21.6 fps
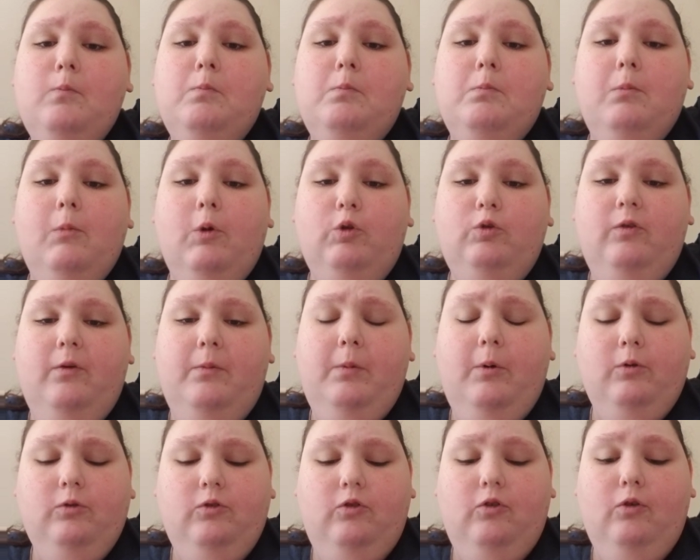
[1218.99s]

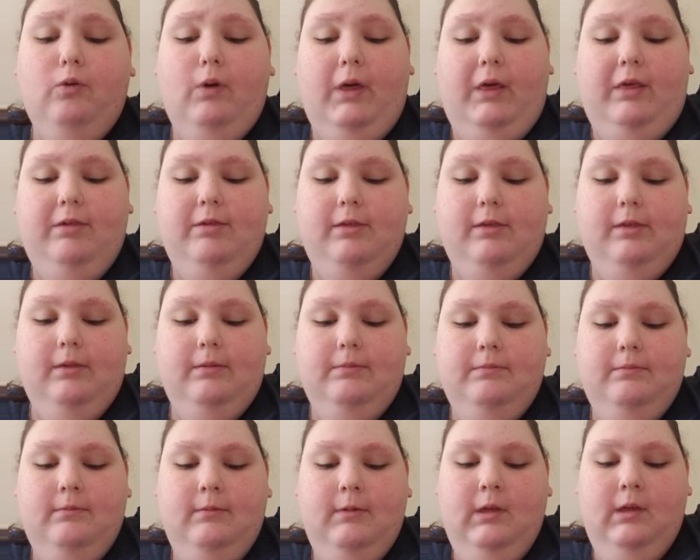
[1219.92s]
Multiple choice.
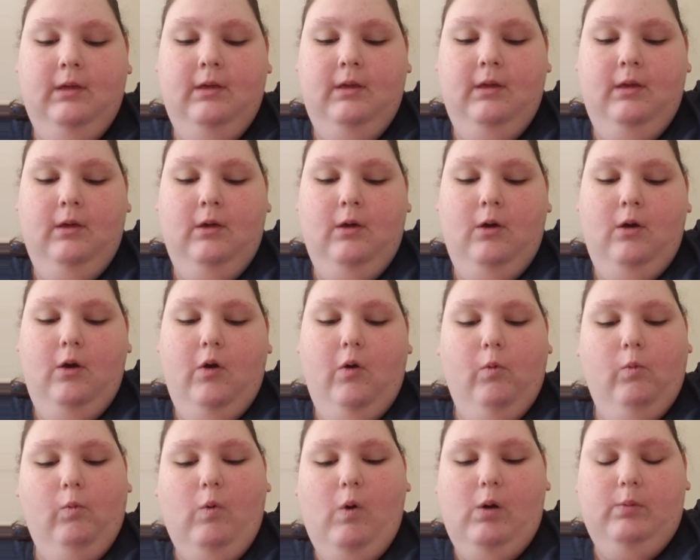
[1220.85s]

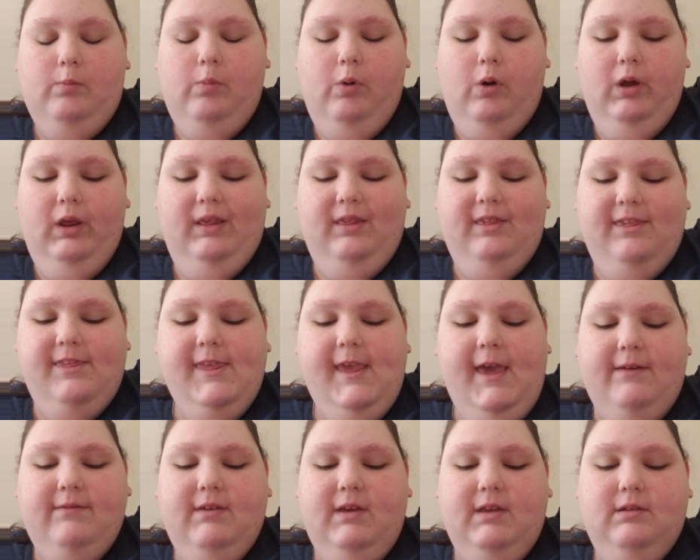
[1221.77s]

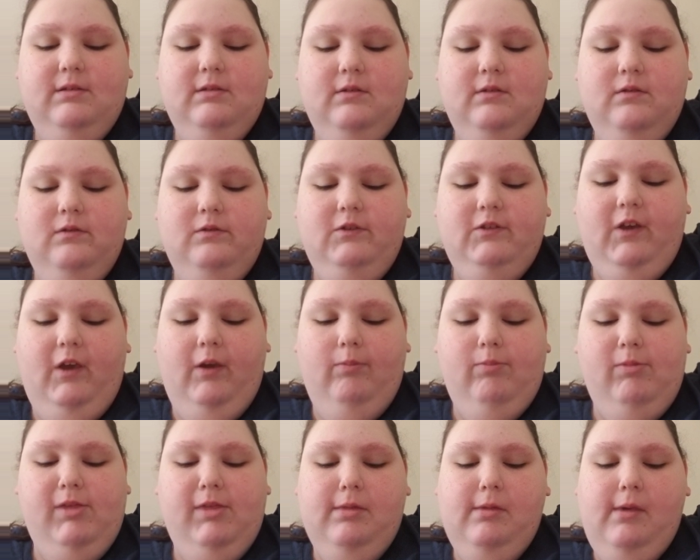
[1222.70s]
1.7
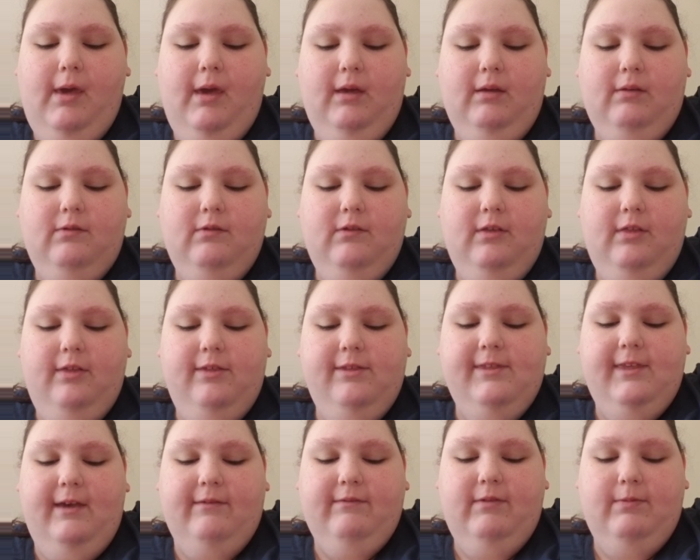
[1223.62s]
times 10 to the
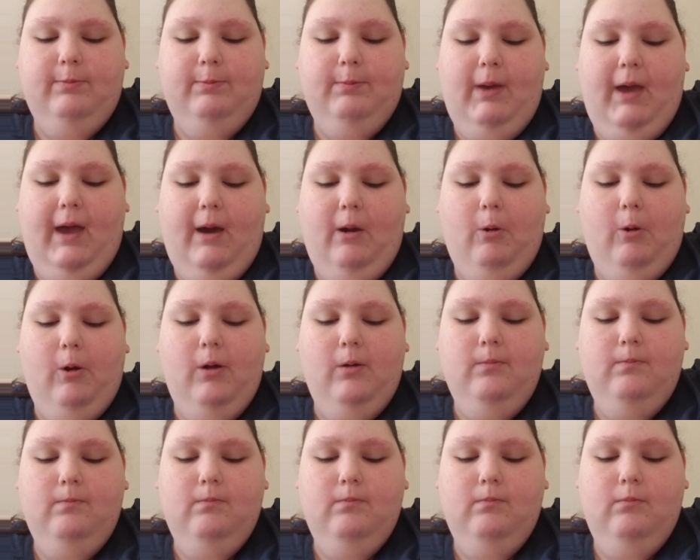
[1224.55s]
7th power.
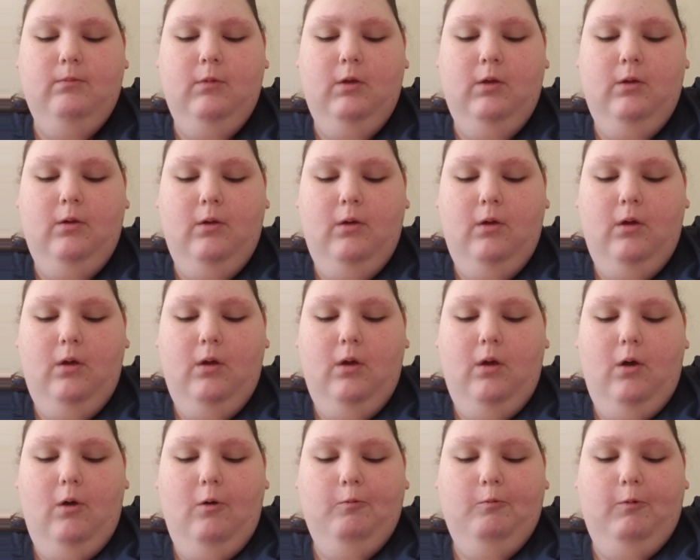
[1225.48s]

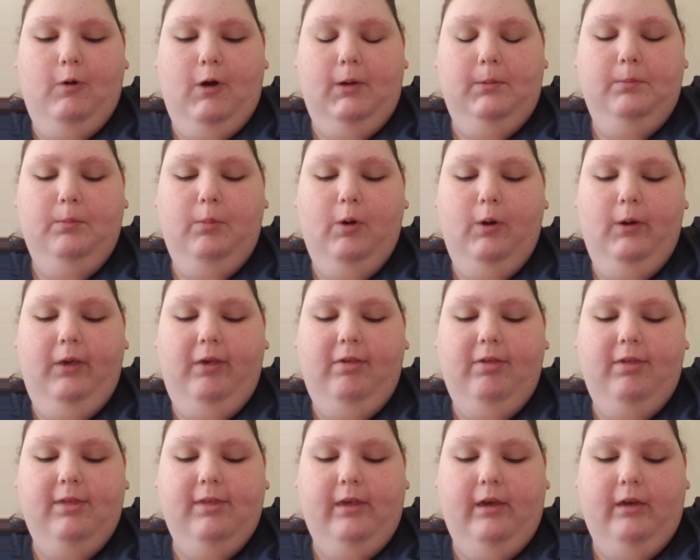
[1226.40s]

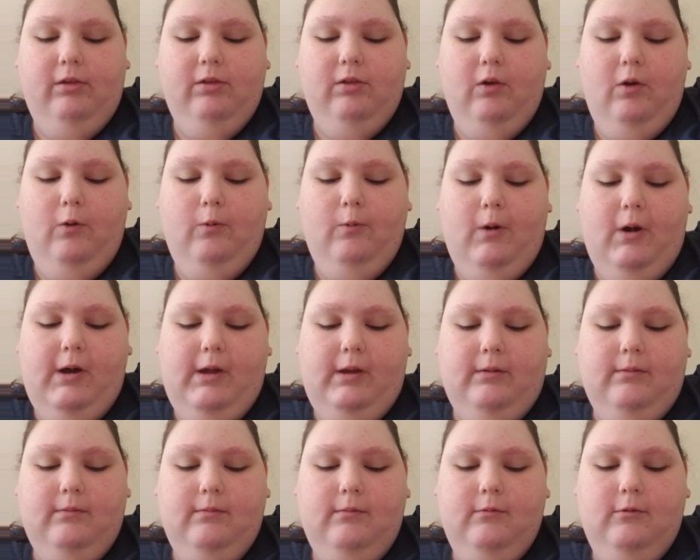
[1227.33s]

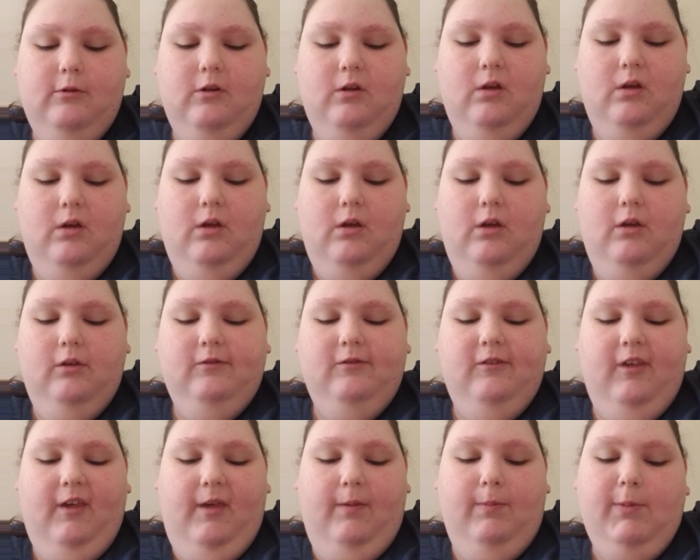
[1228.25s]
1.601
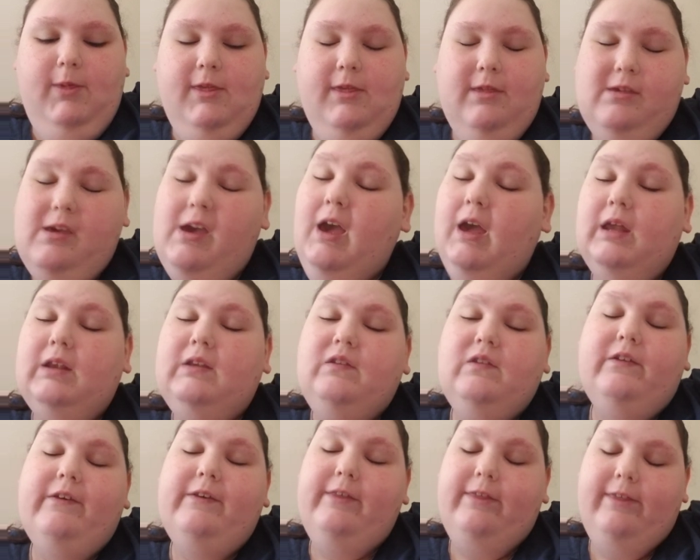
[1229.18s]
times 10
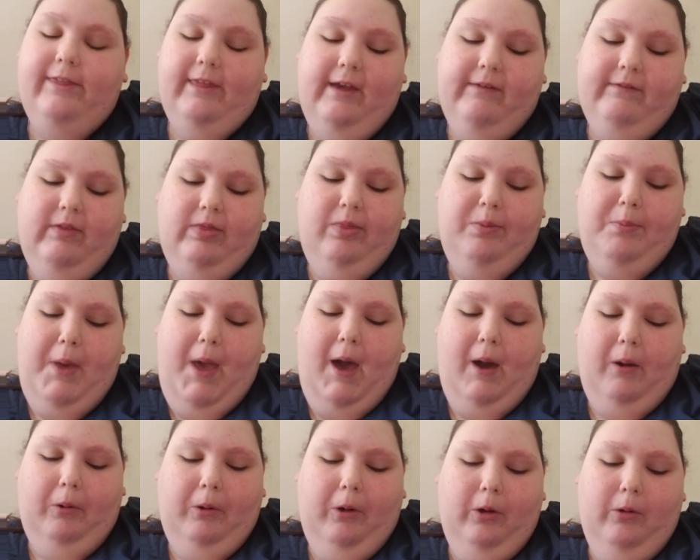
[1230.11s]
to the 7th
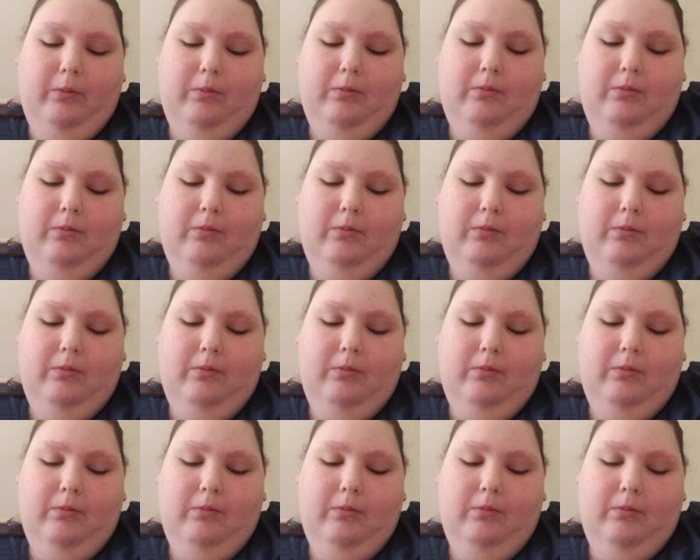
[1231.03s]
power.